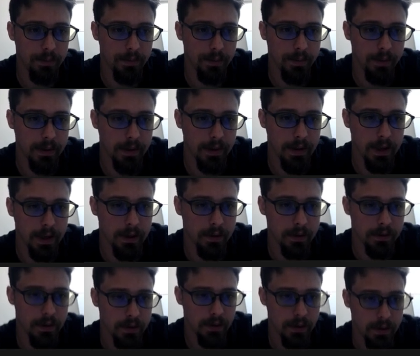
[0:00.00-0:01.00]
now
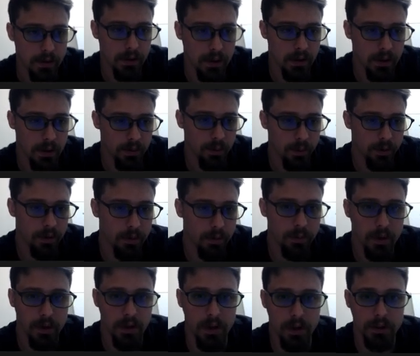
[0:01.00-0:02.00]
with the
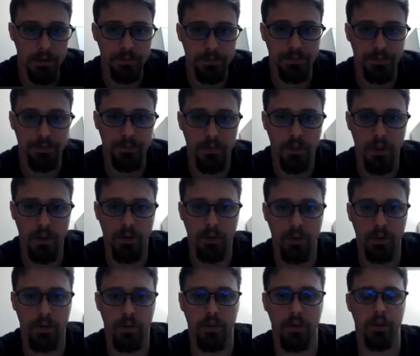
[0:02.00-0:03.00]
pawn. I'm going to switch
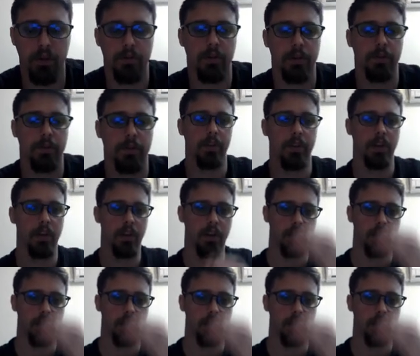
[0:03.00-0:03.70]
this off now. So